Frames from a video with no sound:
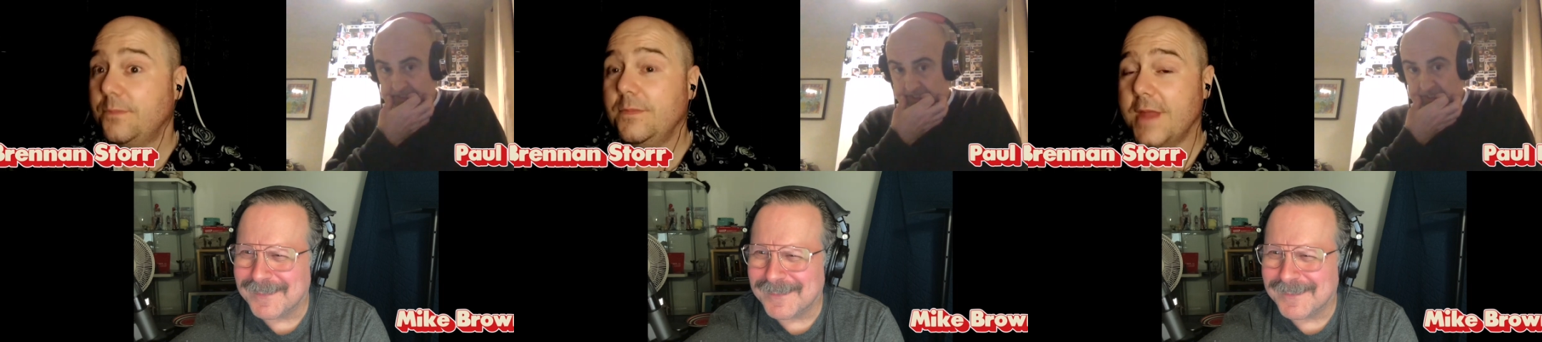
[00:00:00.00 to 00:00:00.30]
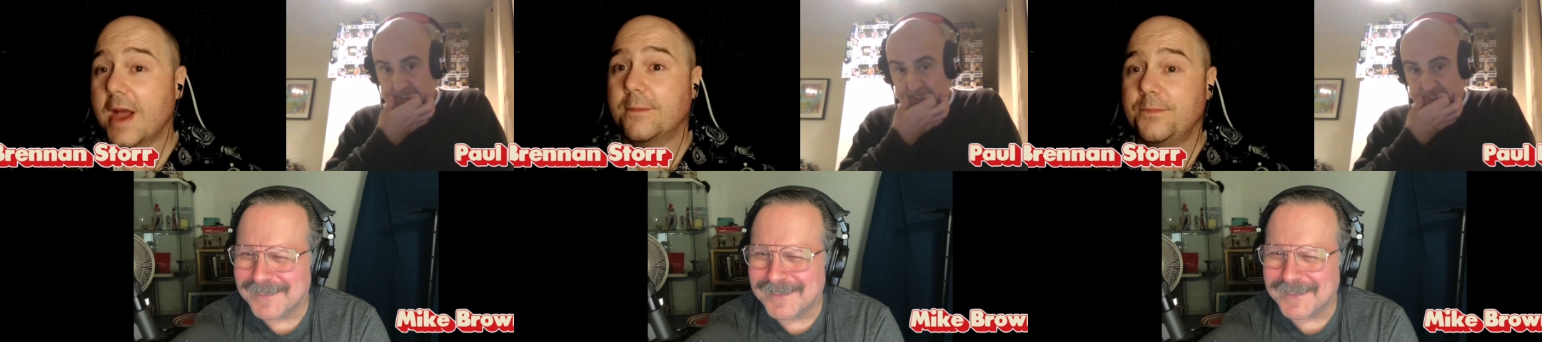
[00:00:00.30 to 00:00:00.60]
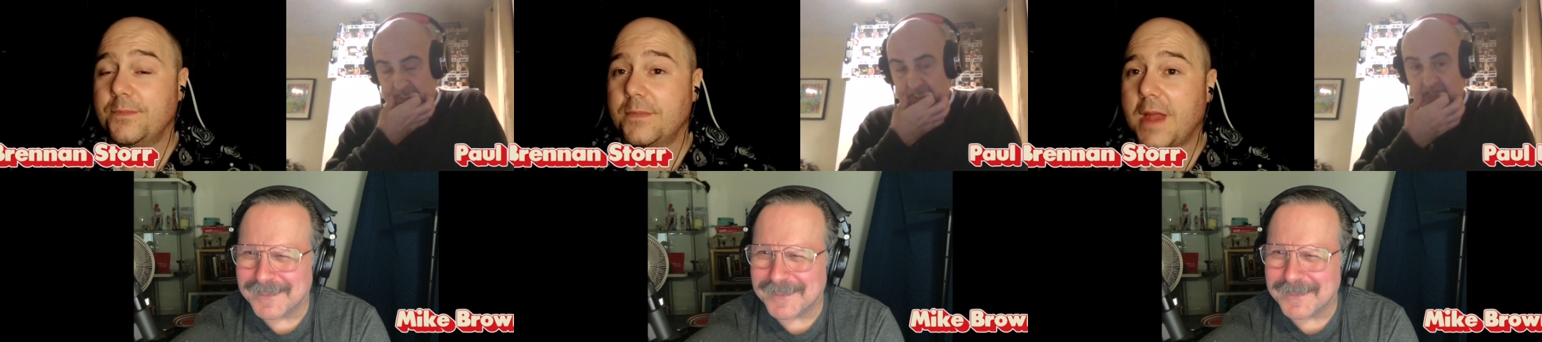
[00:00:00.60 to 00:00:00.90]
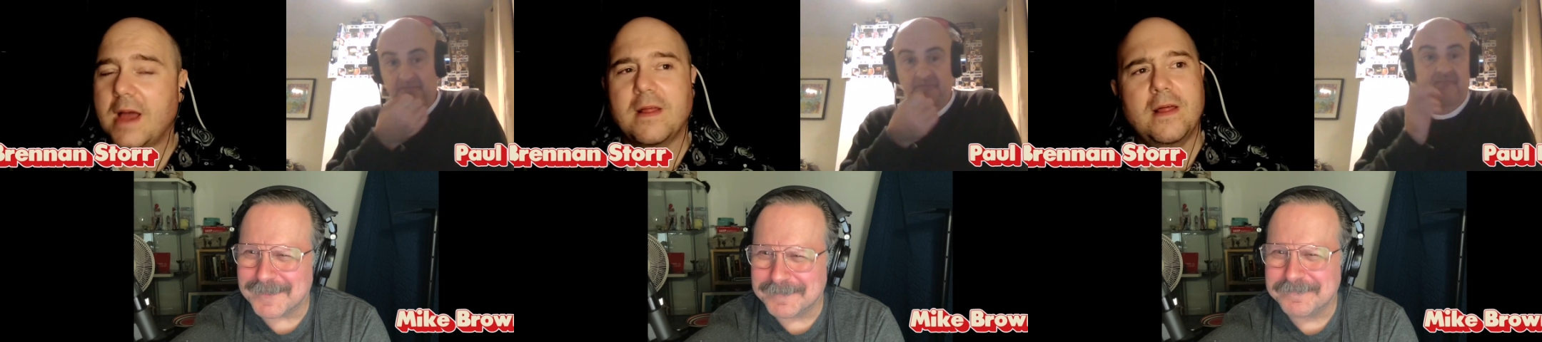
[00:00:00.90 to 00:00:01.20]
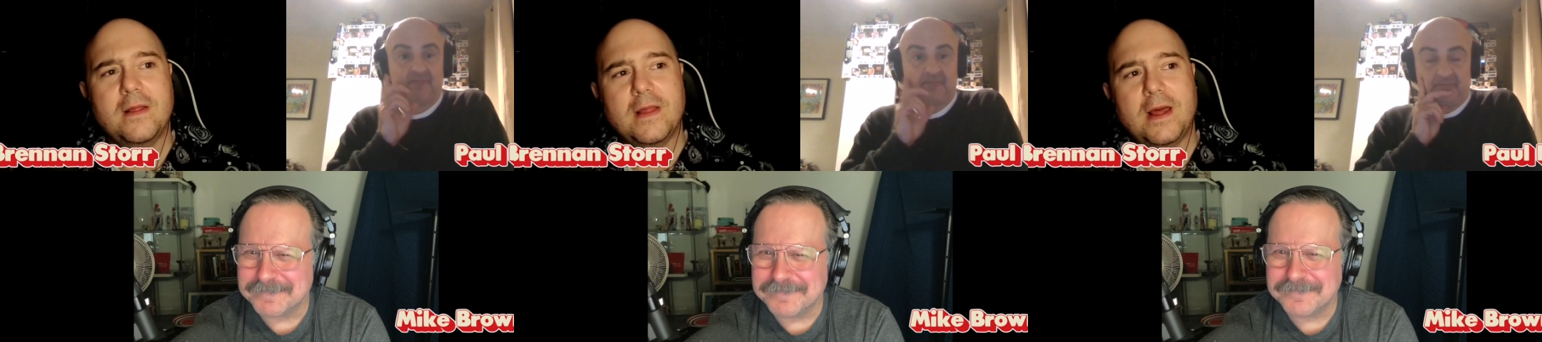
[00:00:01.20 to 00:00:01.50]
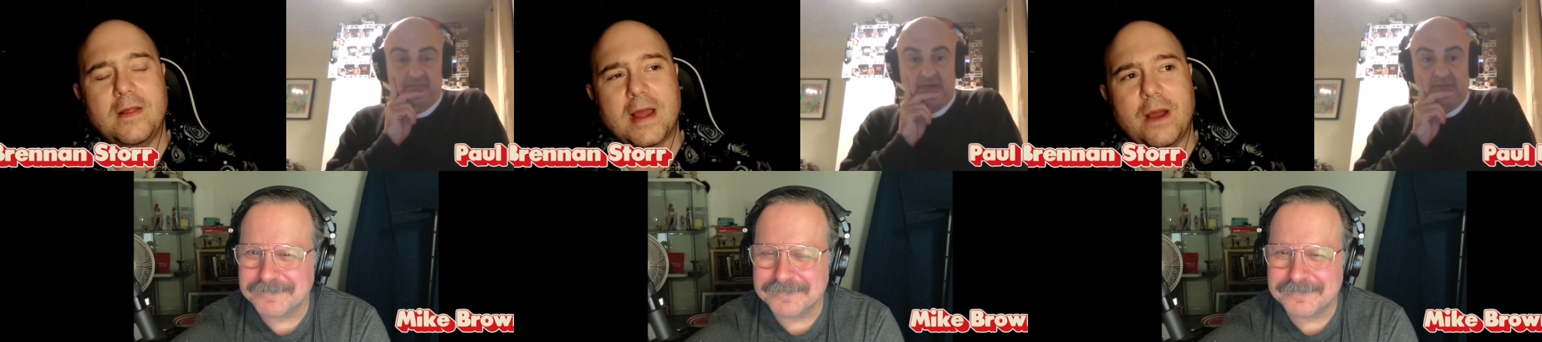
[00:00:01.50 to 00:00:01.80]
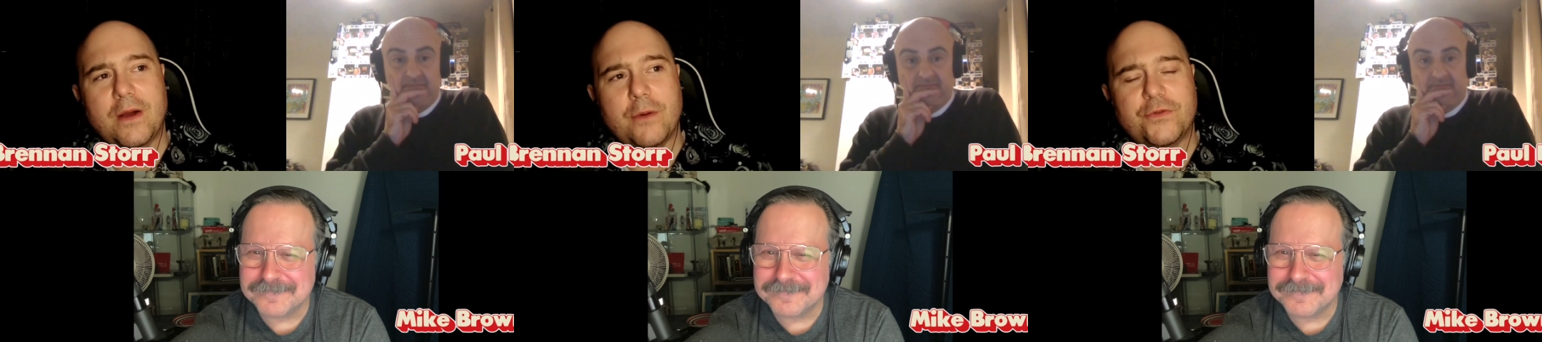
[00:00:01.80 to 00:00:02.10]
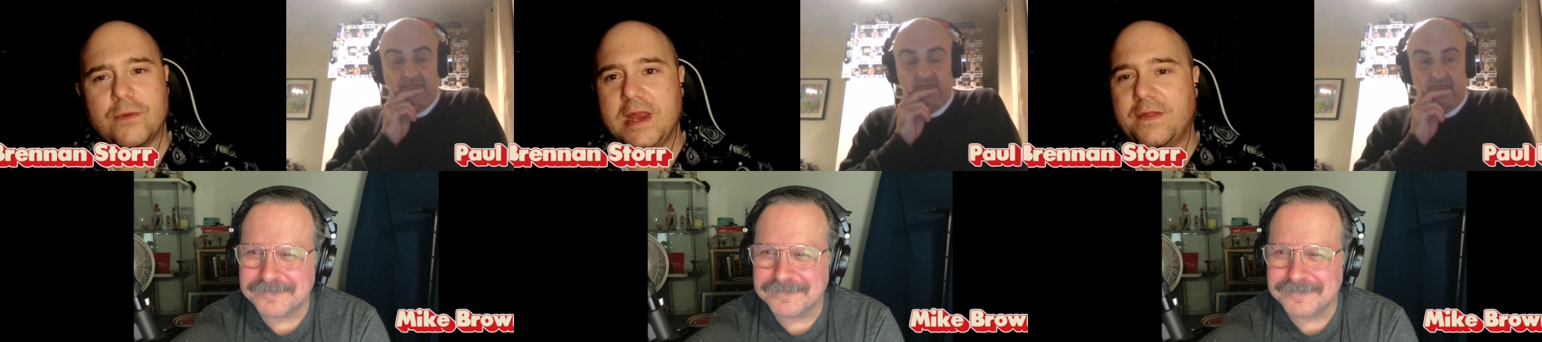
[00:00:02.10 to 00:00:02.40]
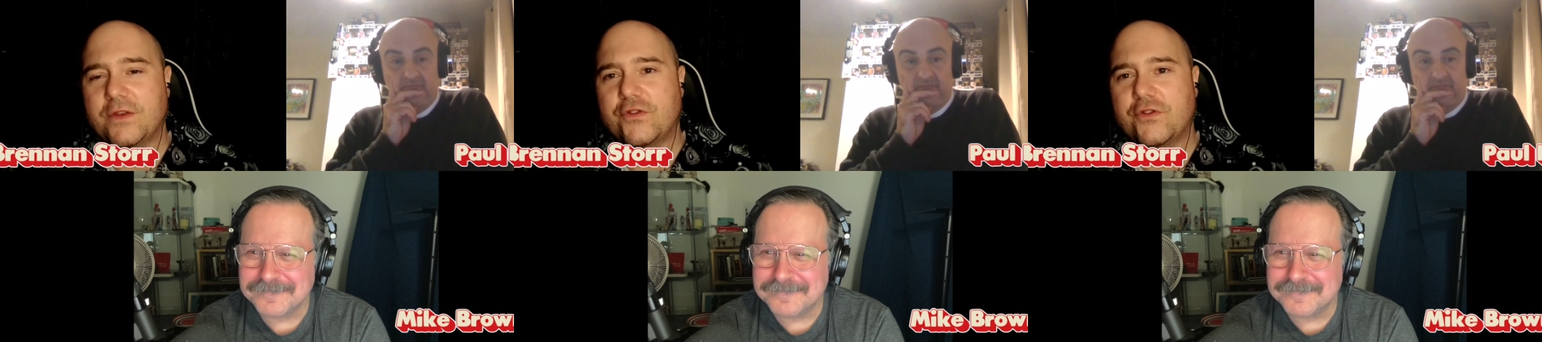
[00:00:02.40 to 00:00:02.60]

Speaker 1: Yeah, you know, I, like I, I was reading that